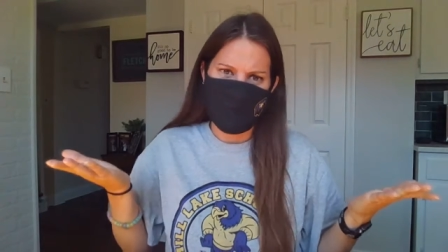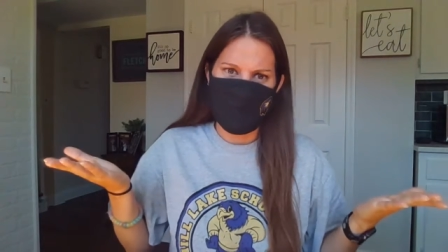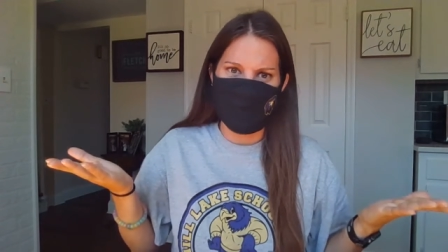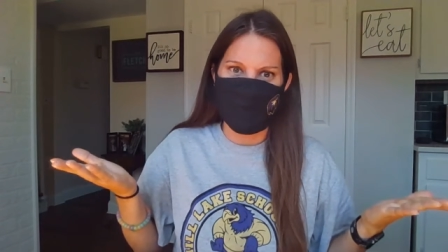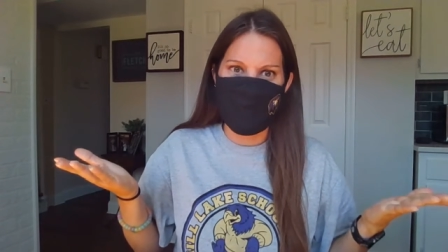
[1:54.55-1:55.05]

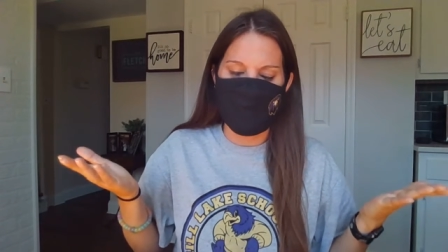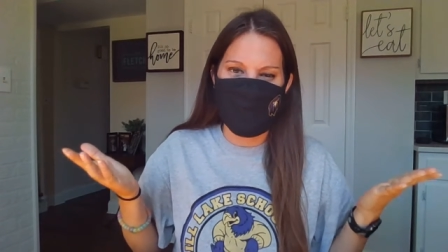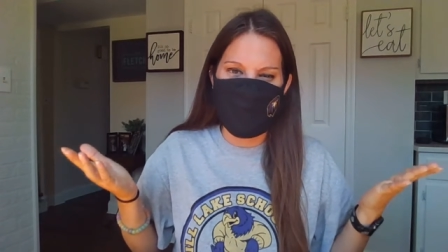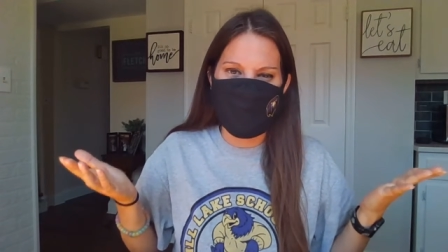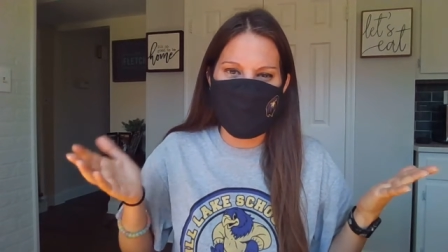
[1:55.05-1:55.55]
Still looks
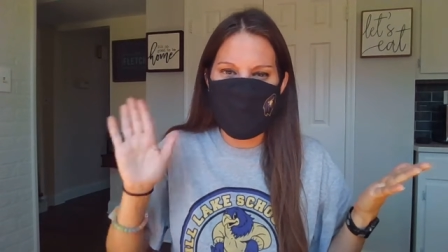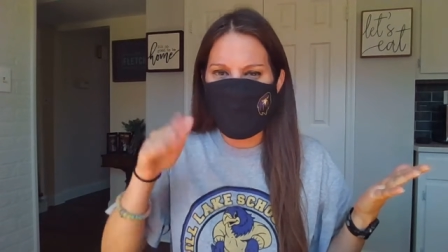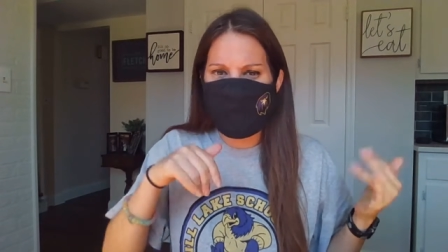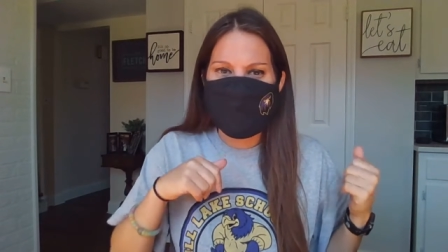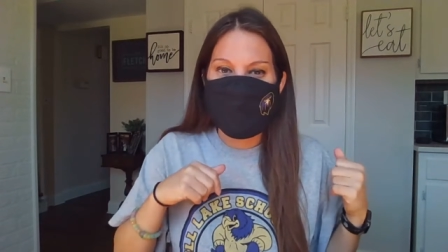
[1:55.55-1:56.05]
like Miss
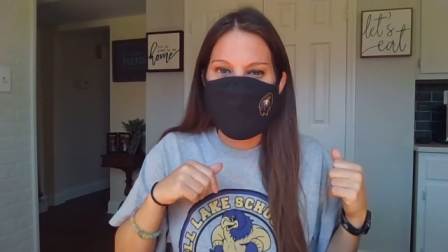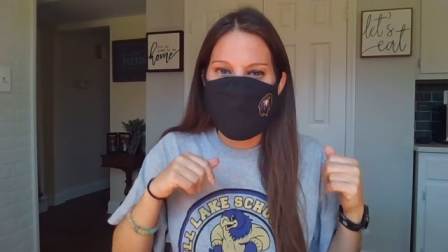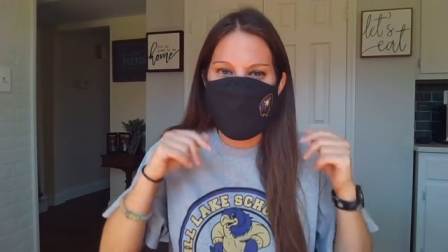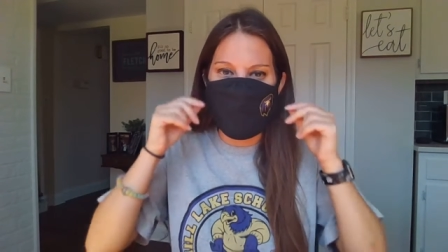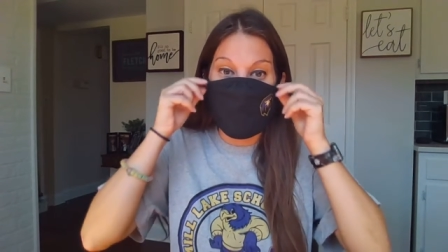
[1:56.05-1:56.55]
Fletcher. You're
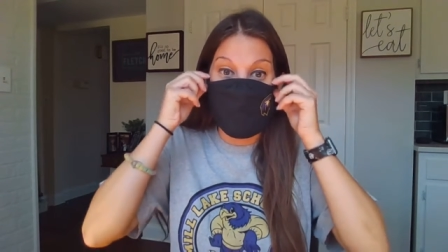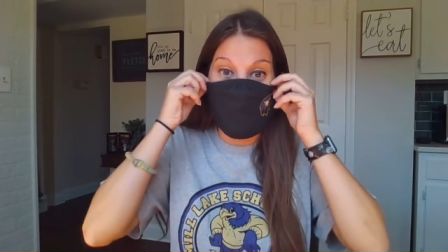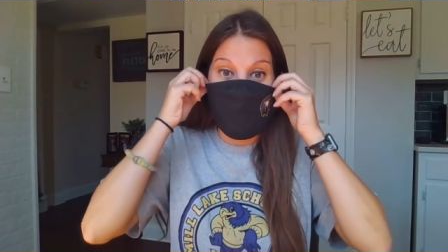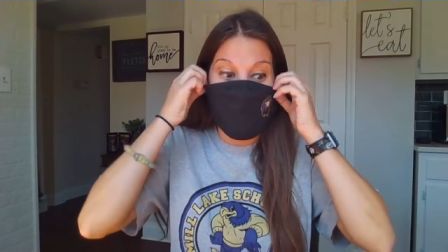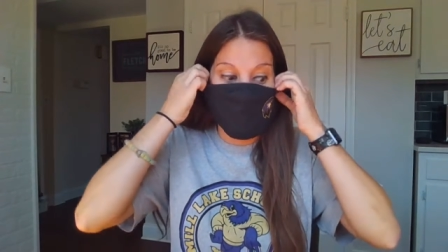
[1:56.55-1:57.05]
used to seeing
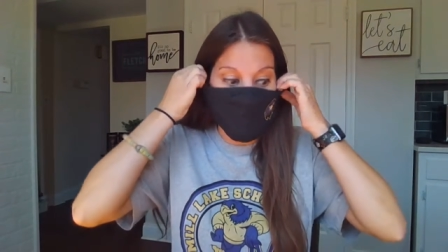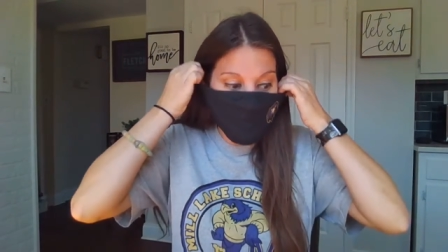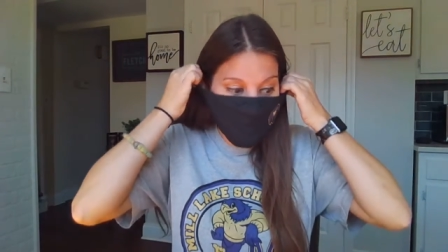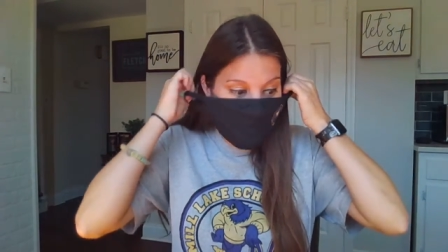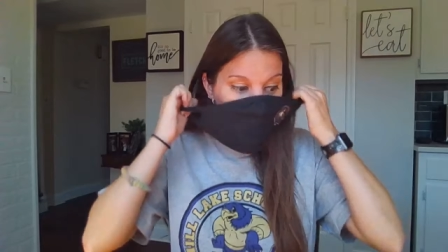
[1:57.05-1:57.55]
people in
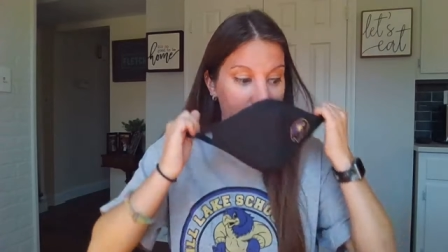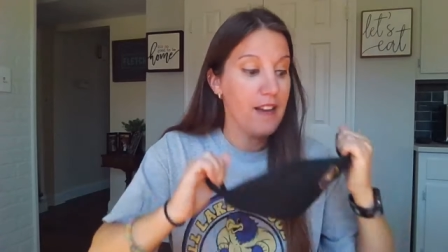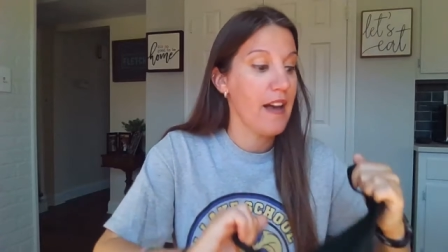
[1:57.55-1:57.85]
masks.